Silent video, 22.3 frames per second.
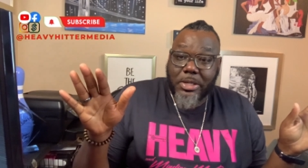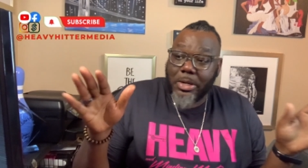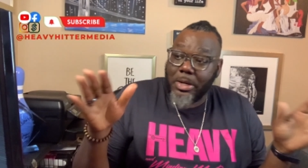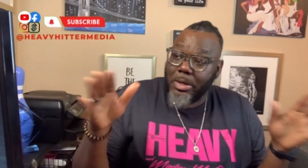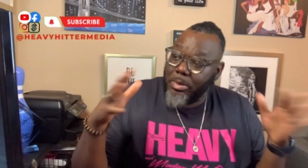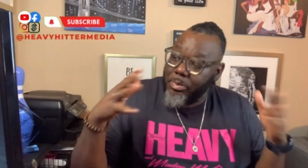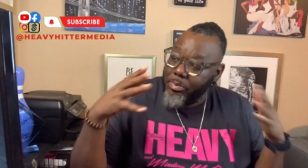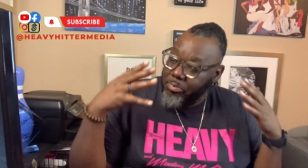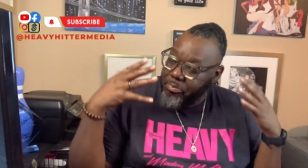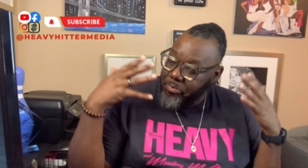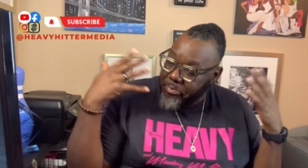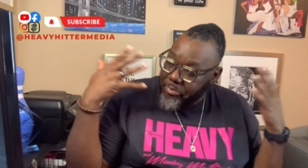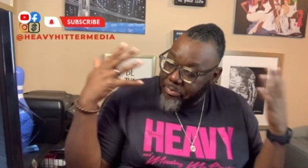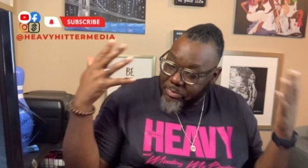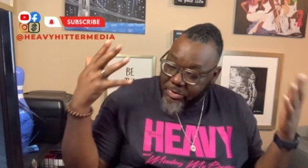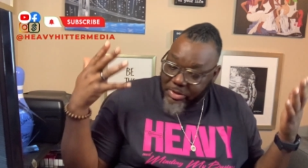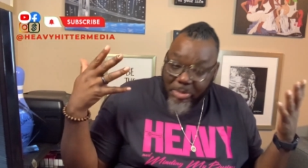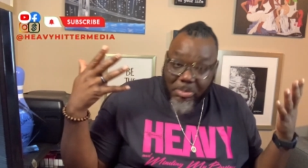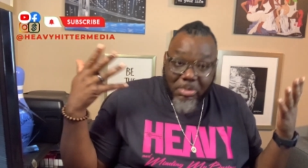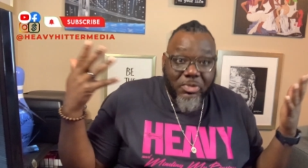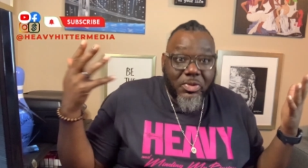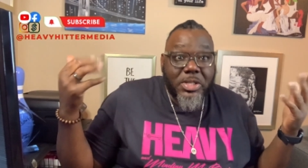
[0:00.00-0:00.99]
girl,
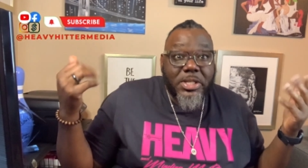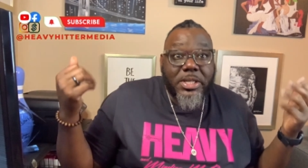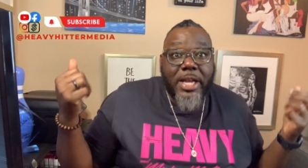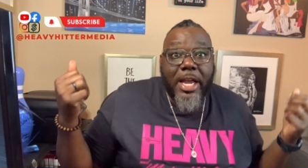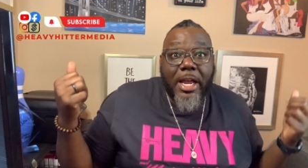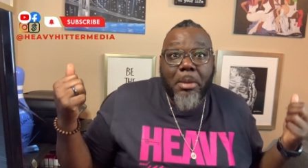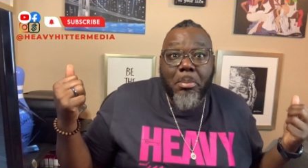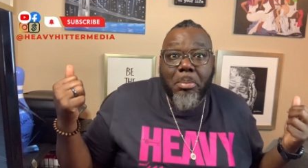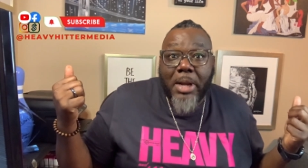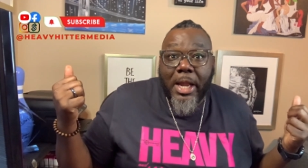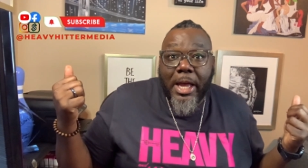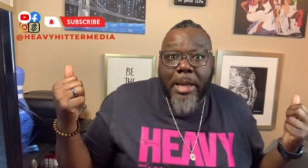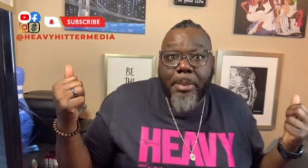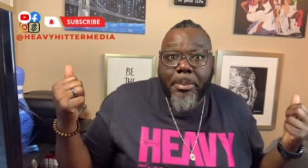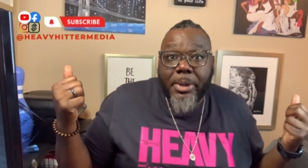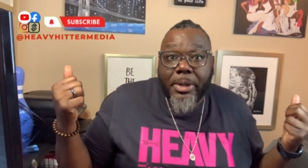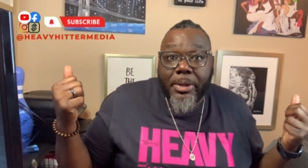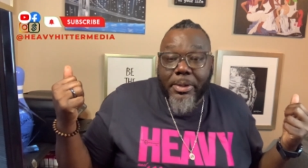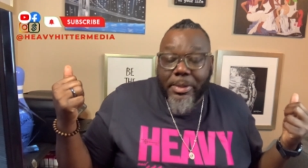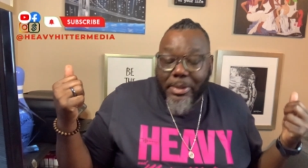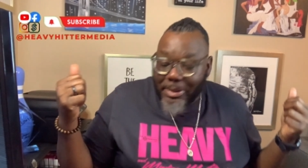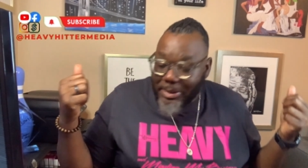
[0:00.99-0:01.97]
some of us can't blame
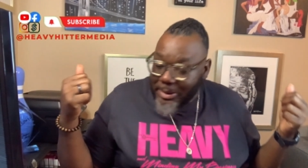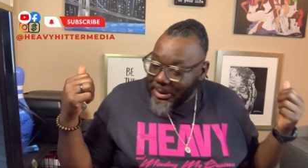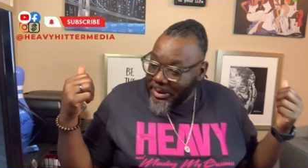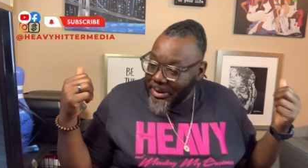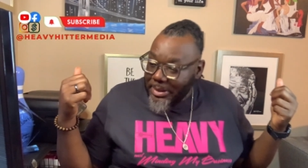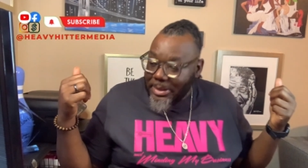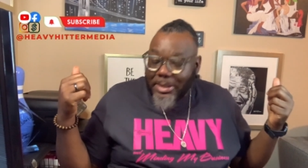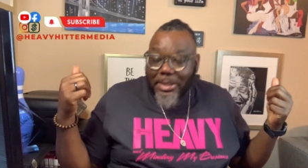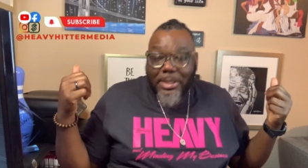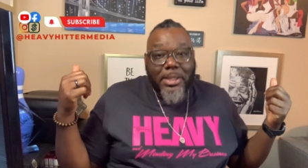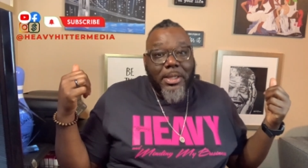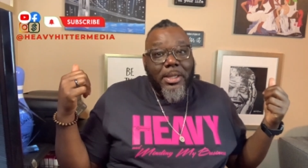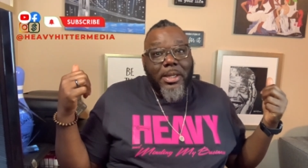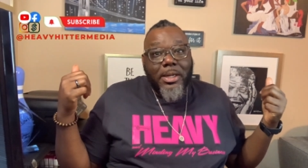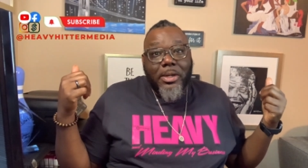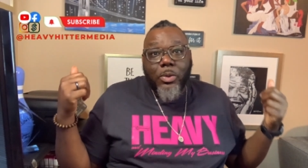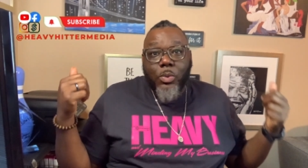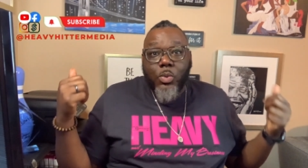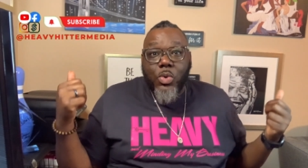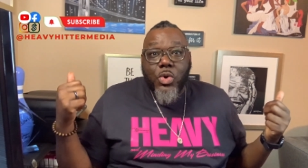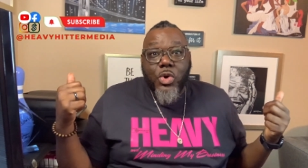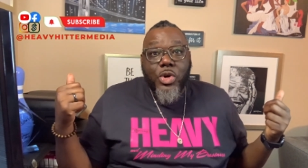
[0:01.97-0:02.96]
you. Get
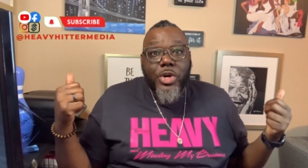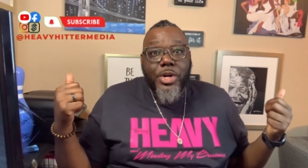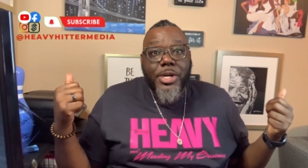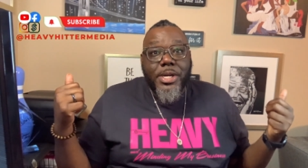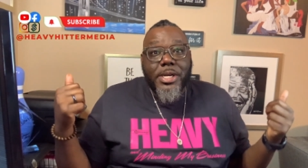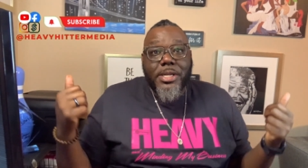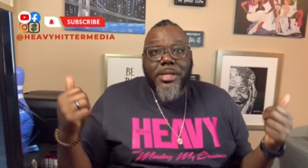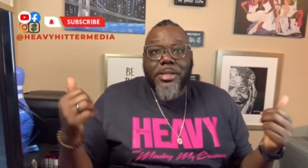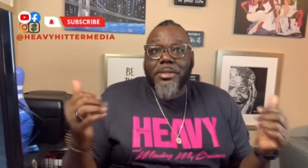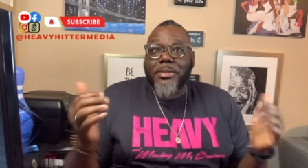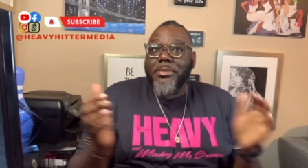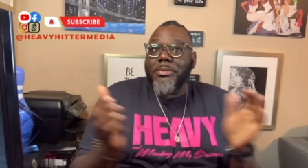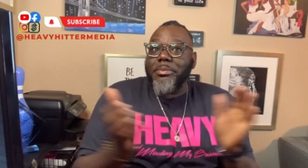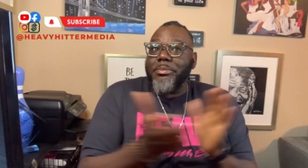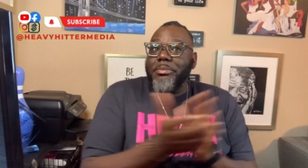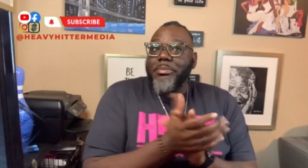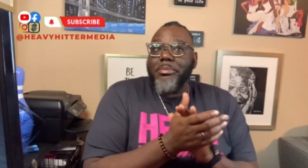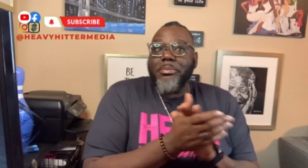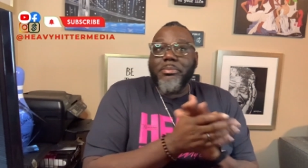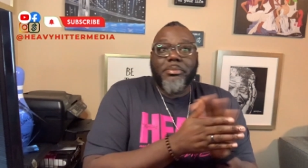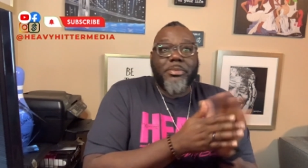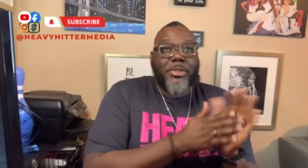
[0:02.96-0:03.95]
the wood,
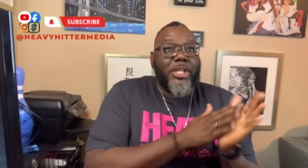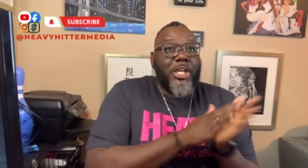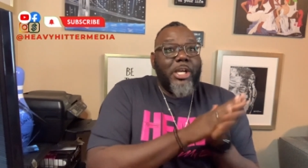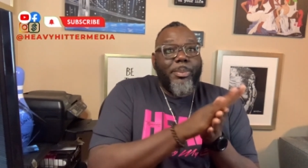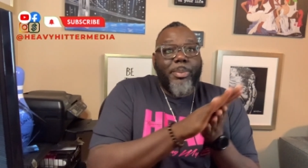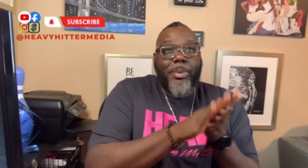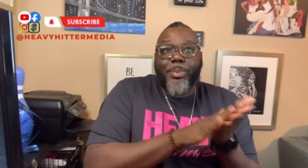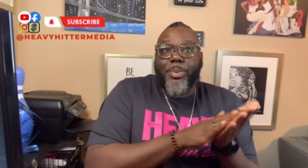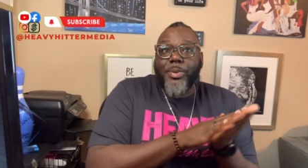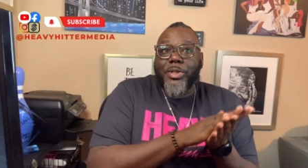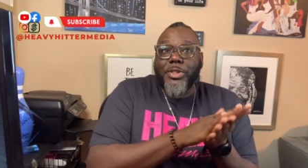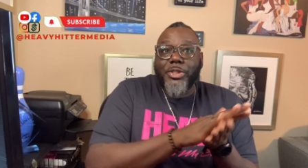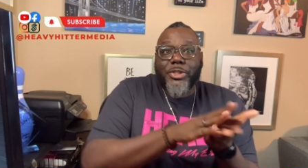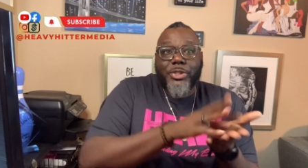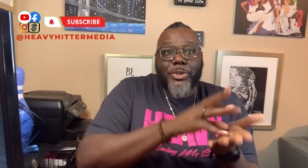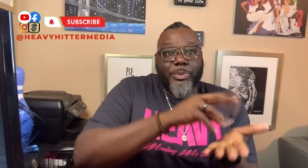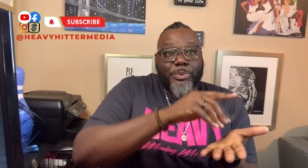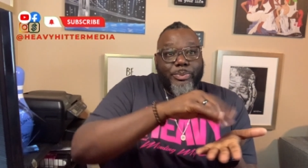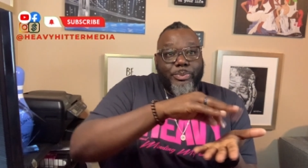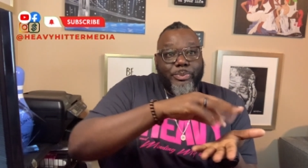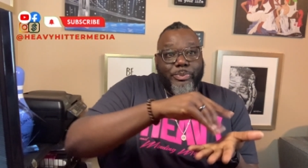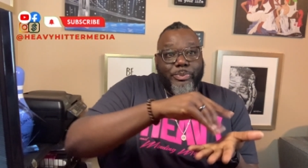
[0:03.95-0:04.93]
keep it pushing.